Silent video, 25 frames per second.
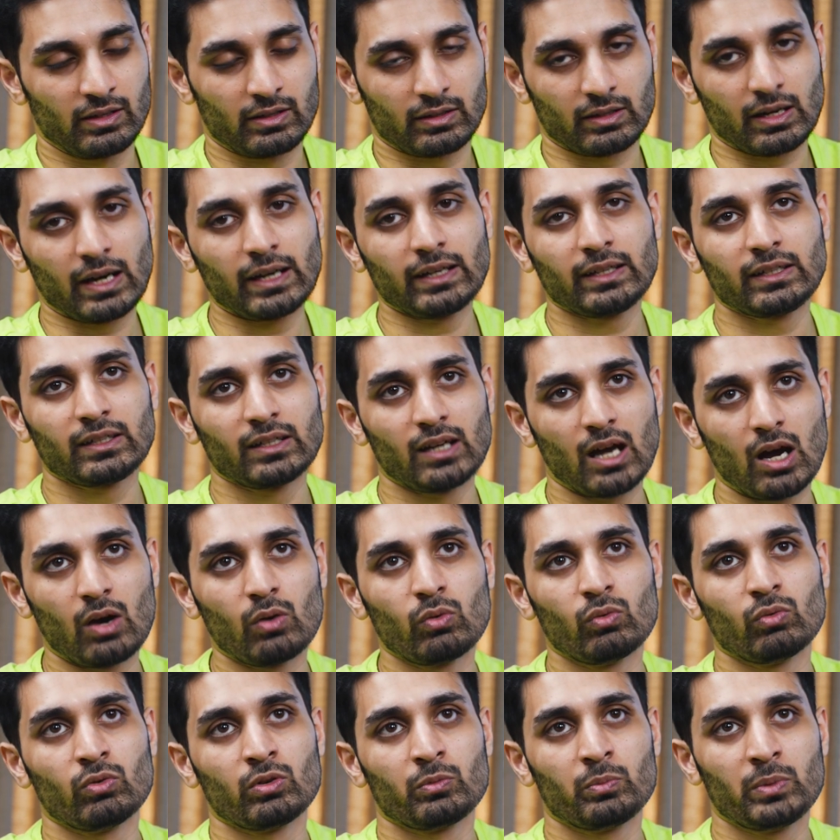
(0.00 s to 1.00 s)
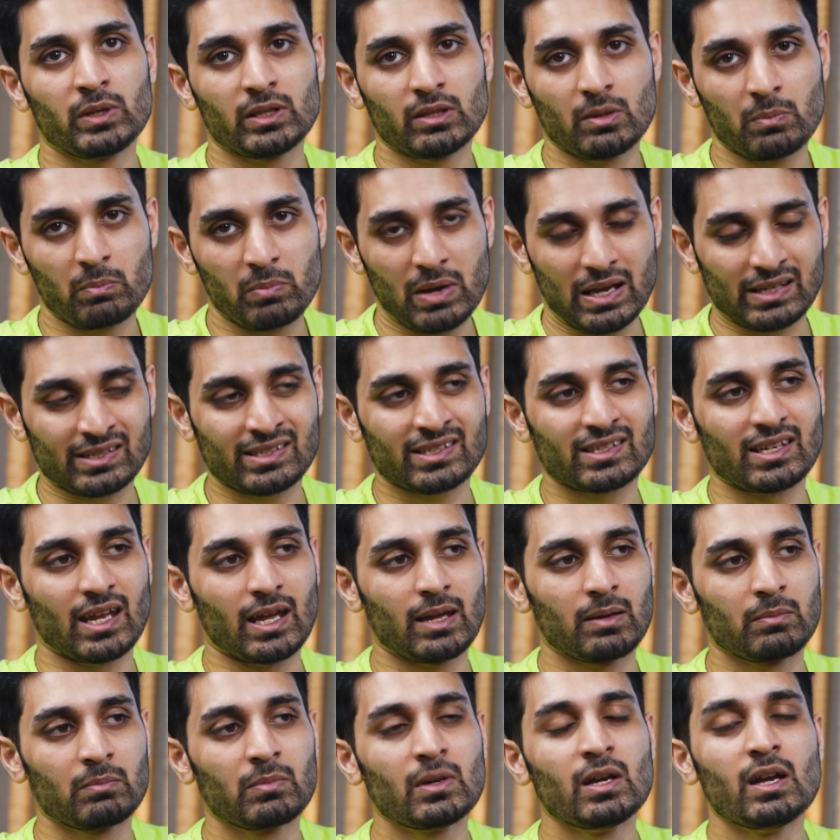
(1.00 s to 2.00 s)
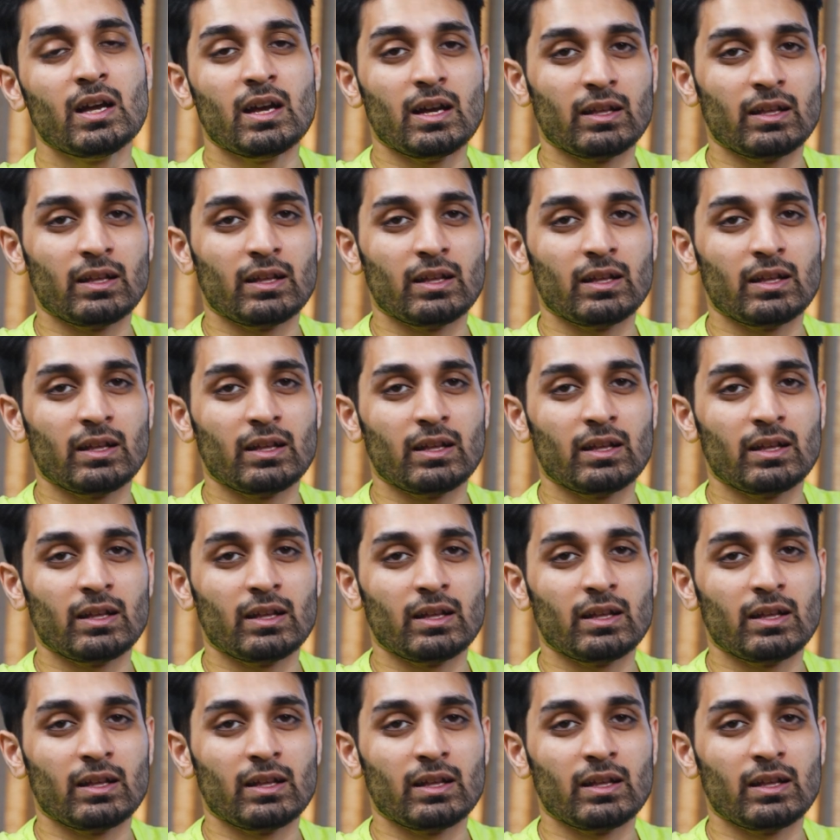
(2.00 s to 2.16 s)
Right now would be the best time.